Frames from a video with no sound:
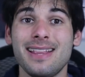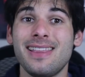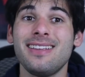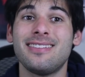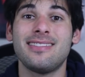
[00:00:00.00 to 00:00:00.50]
and
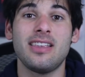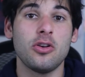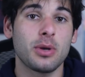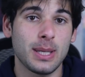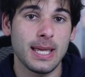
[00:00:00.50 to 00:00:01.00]
they
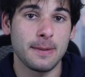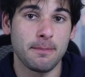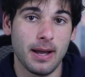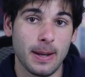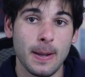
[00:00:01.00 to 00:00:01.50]
still kick
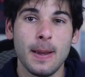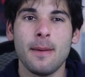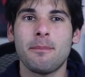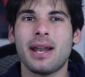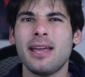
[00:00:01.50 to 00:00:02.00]
butt.
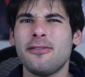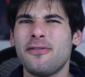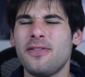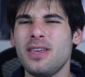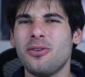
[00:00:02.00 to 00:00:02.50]
But I
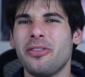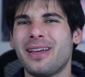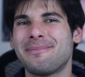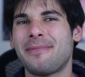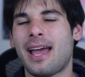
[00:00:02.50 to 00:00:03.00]
feel
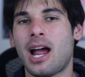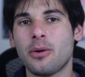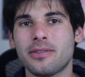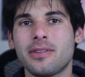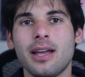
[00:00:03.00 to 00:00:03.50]
that
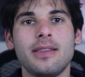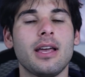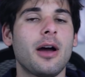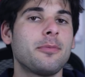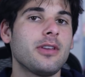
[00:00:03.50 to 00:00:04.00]
outside the
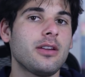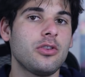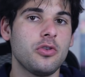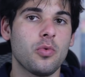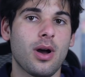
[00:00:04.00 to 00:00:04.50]

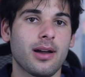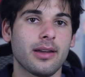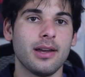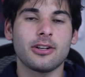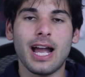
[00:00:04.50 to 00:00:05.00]
updated
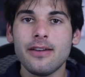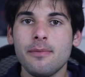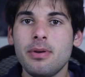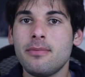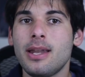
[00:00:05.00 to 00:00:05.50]
UI, there
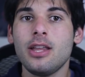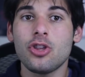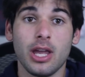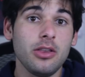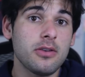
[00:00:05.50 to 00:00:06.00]
haven't been many
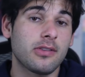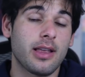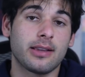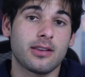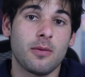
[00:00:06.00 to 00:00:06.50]
changes the
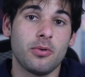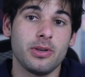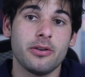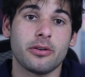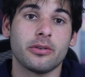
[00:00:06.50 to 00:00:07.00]
last couple
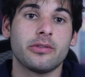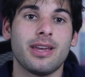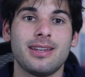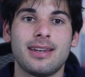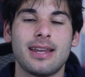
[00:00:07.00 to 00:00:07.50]
years
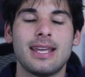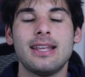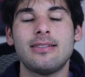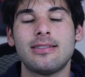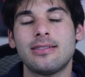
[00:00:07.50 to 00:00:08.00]
and
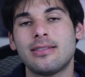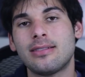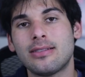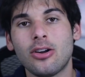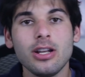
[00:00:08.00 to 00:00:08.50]
it's
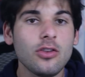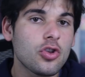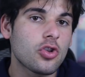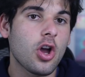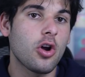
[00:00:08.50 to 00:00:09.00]
starting to
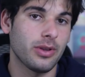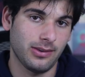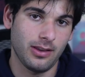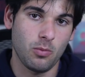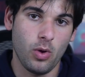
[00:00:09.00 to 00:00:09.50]
show in
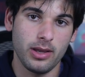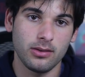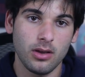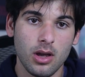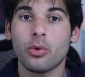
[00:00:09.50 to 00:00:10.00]
some
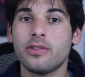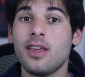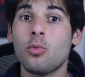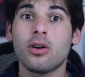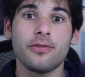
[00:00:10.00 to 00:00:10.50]
ways. We're
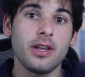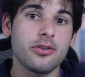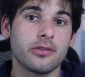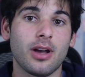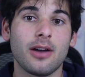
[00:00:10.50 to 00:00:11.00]
seeing more
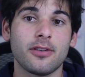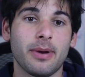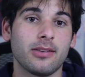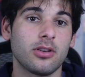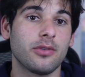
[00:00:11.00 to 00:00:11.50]
features offered
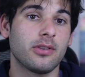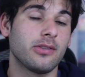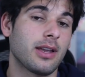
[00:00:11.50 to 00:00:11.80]
by services